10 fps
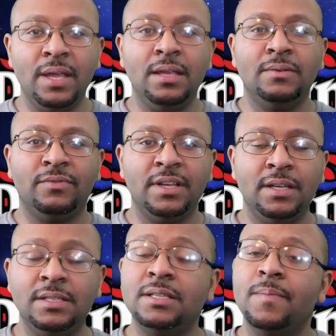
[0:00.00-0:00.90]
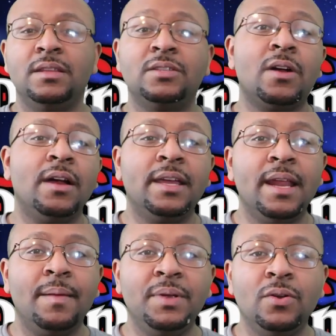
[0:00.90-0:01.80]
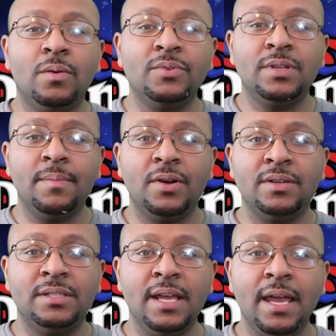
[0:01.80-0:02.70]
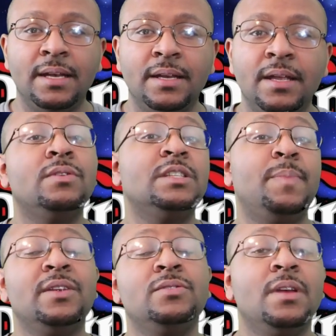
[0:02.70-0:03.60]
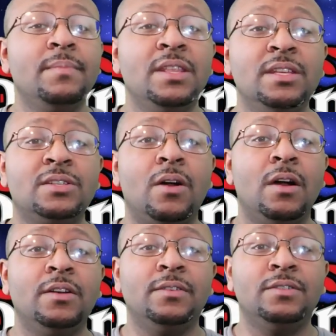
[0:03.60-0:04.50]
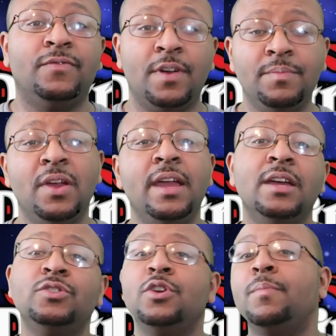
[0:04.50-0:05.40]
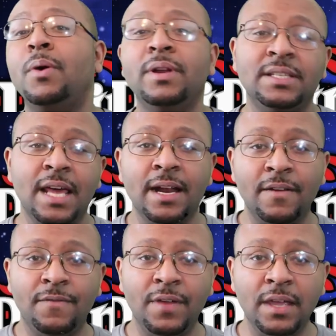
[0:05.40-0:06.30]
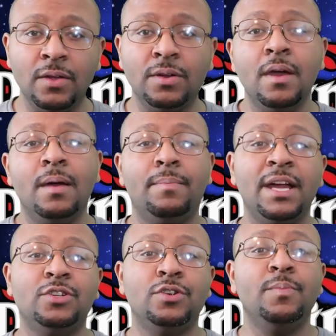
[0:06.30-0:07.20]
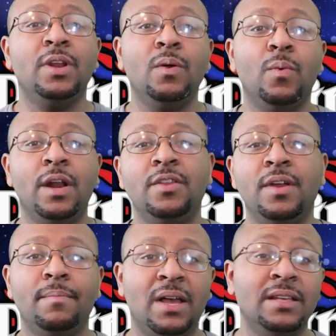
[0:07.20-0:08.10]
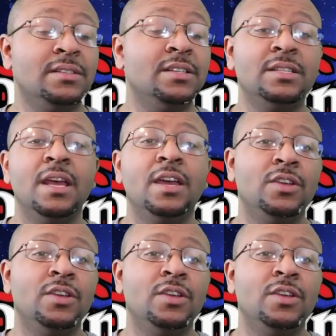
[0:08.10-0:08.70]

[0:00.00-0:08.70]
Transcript: Queen reads, this card cannot be normal summoned or set. You can special summon this card from your hand to your opponent's side of the field by tributing one of their monsters.